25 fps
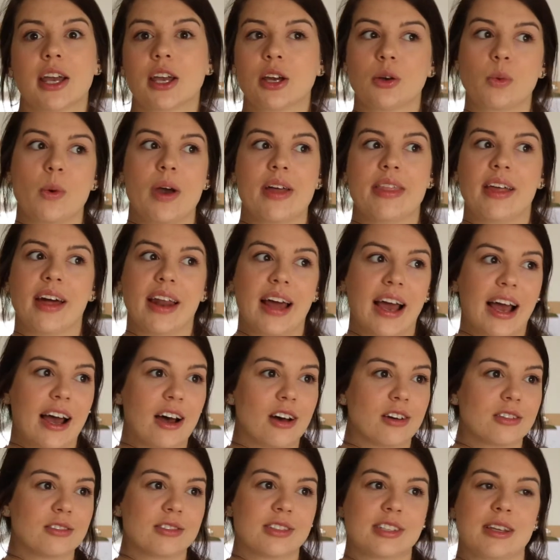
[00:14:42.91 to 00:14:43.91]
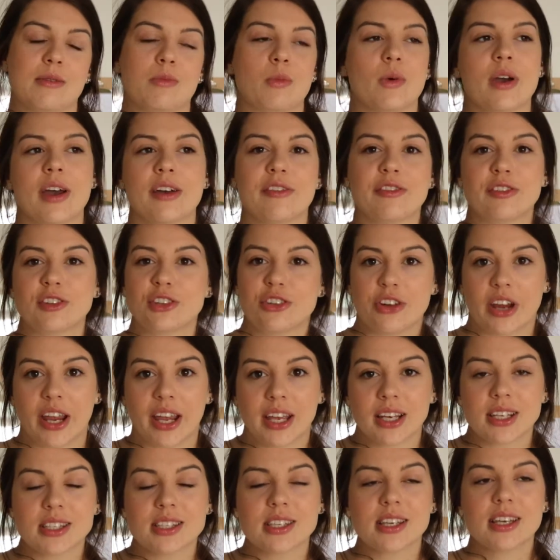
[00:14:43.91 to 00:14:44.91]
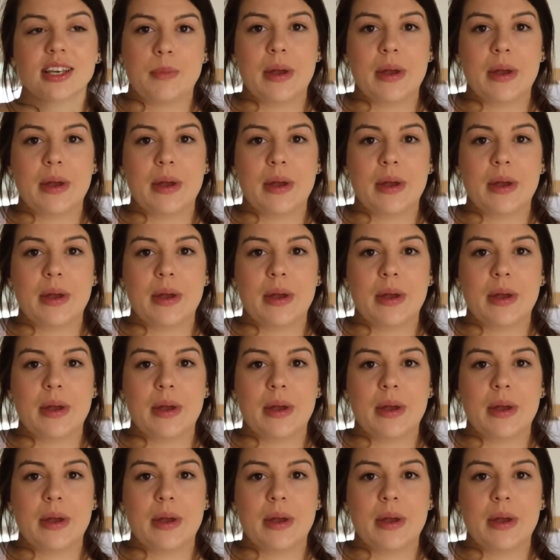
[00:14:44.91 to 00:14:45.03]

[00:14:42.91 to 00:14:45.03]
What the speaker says: could wear that out somewhere for drinks.